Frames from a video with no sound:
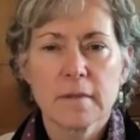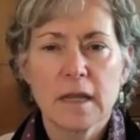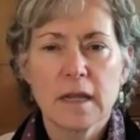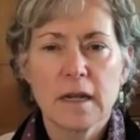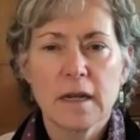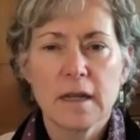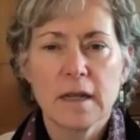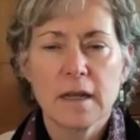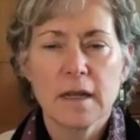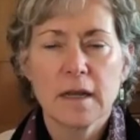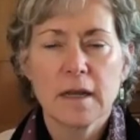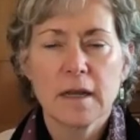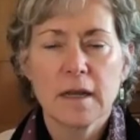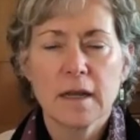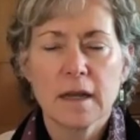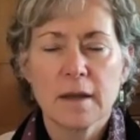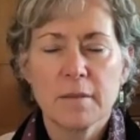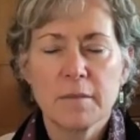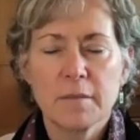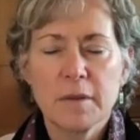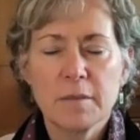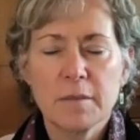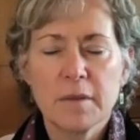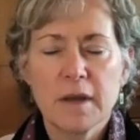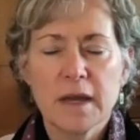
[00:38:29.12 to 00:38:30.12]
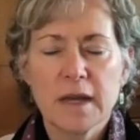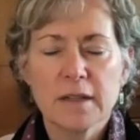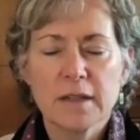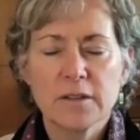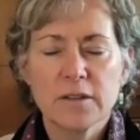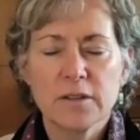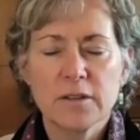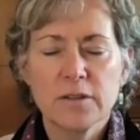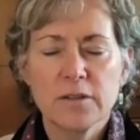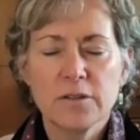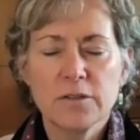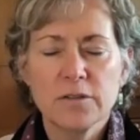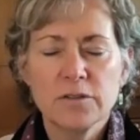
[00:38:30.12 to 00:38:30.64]
And again, coming back to
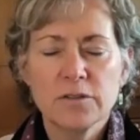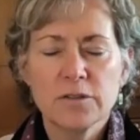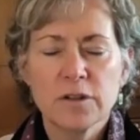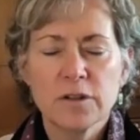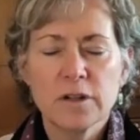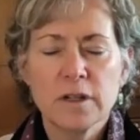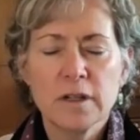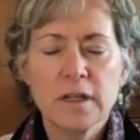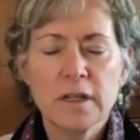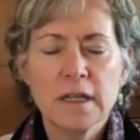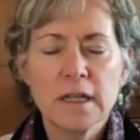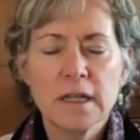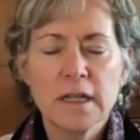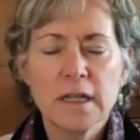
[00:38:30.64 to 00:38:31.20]
neutral.